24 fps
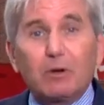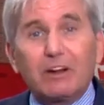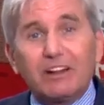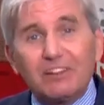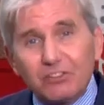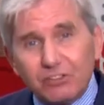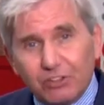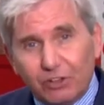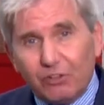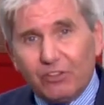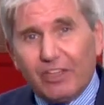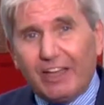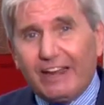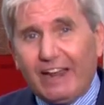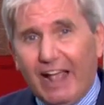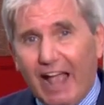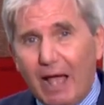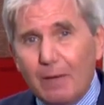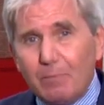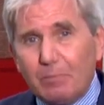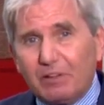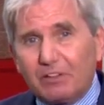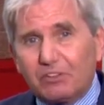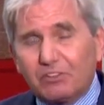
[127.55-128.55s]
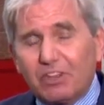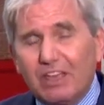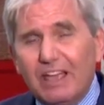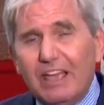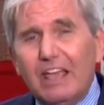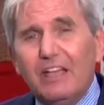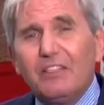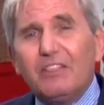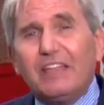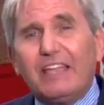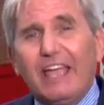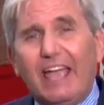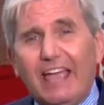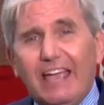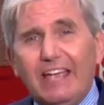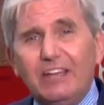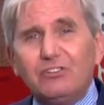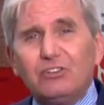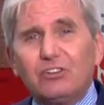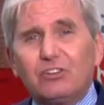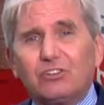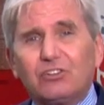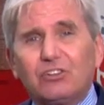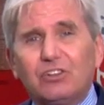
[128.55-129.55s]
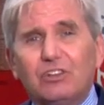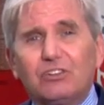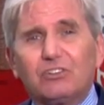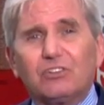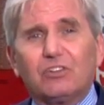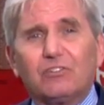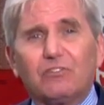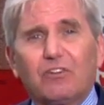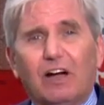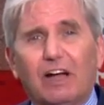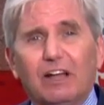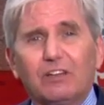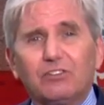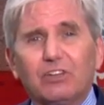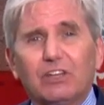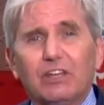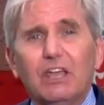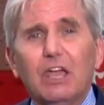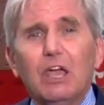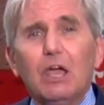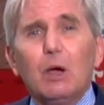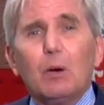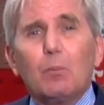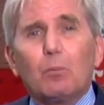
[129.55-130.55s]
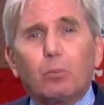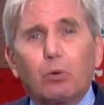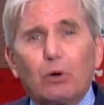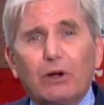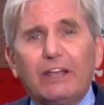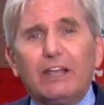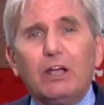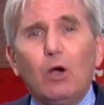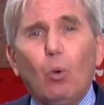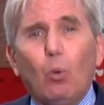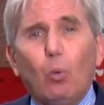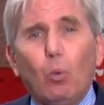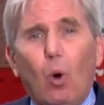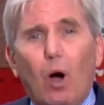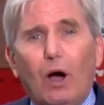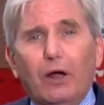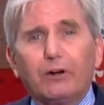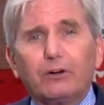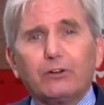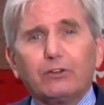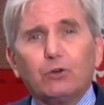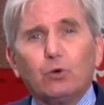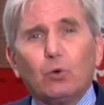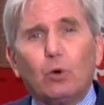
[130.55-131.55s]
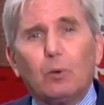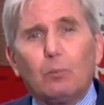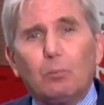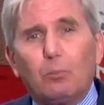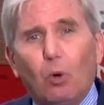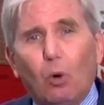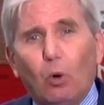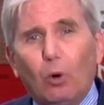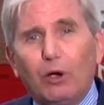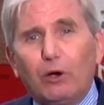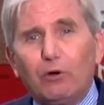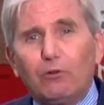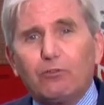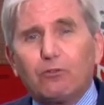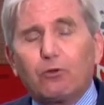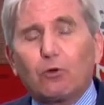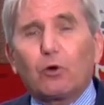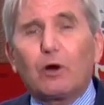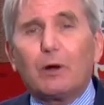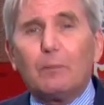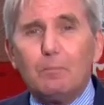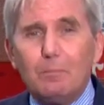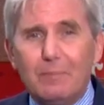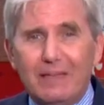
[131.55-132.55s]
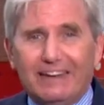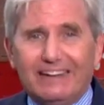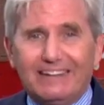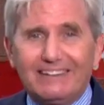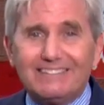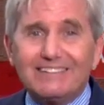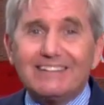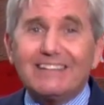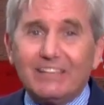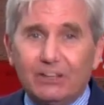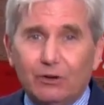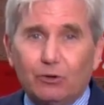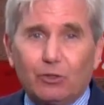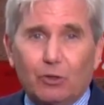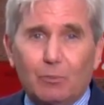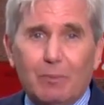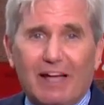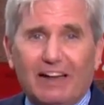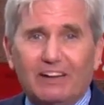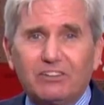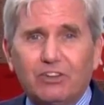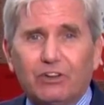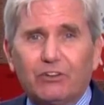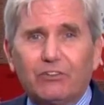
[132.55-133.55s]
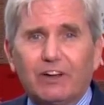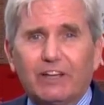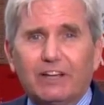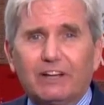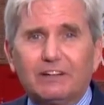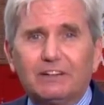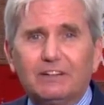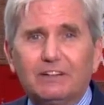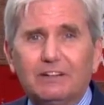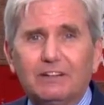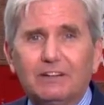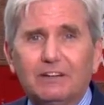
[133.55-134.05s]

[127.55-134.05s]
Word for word: But until that happens, the agency is advising bring water to a boil for a minute to kill the bacteria.